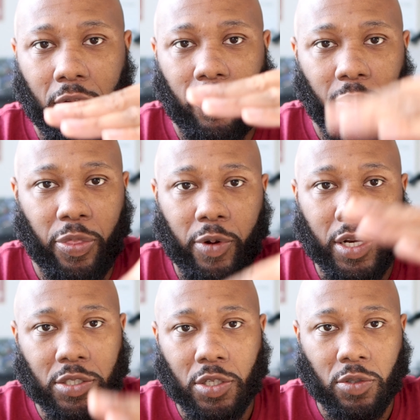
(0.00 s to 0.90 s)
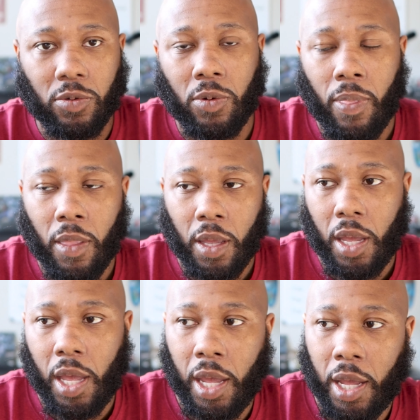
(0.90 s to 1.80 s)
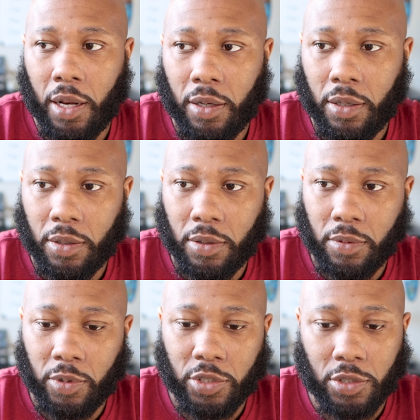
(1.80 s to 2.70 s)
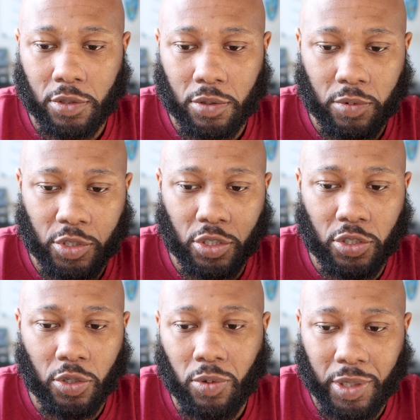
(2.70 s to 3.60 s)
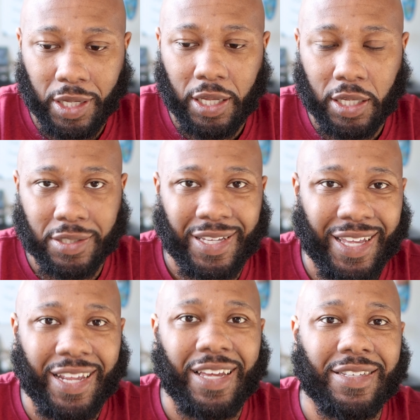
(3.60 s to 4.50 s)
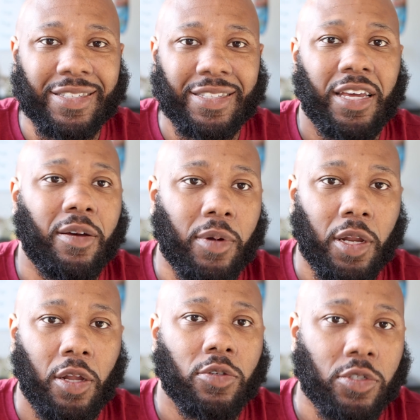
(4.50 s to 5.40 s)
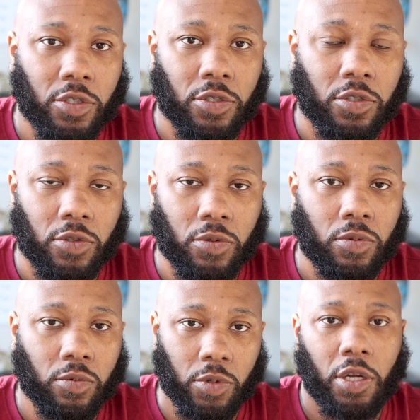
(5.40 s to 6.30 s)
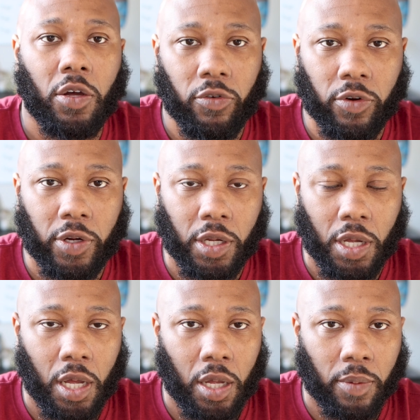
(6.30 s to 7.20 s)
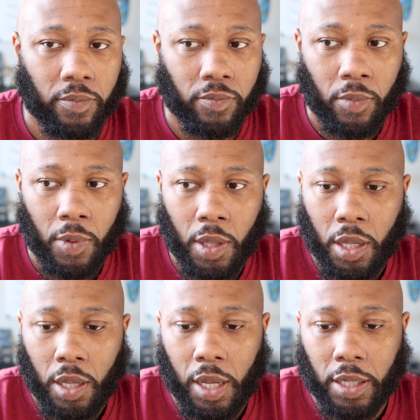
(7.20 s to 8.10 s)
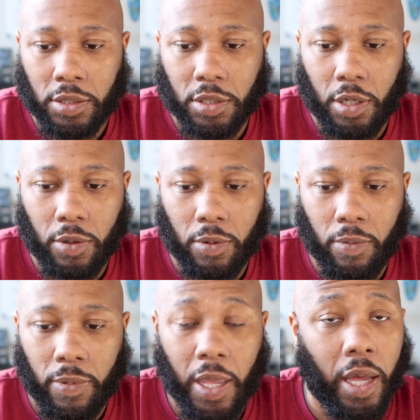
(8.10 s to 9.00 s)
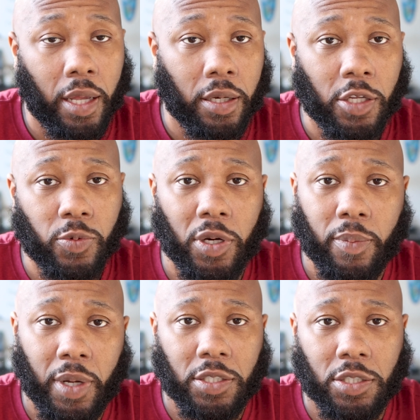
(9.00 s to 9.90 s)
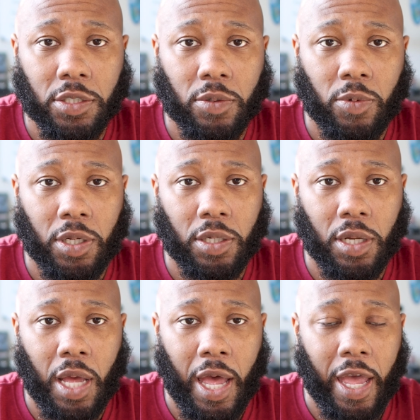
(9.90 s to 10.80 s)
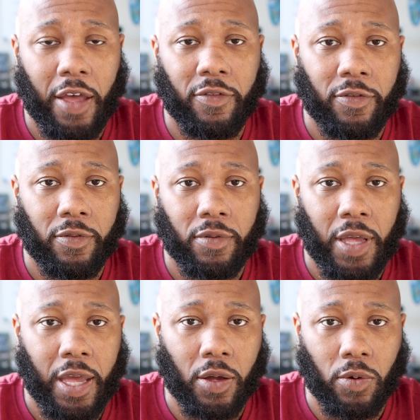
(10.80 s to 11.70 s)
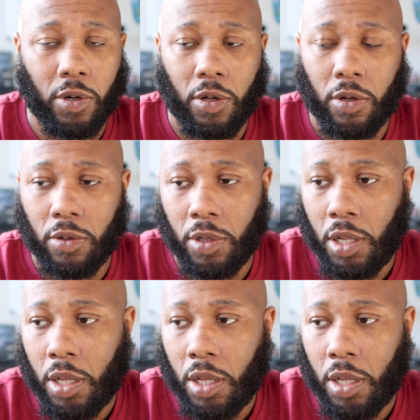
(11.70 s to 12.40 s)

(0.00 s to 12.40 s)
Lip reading: from 3 to 2. And what you're doing is getting a step closer to recovery. And so, yeah, that's pretty much what I have had going on.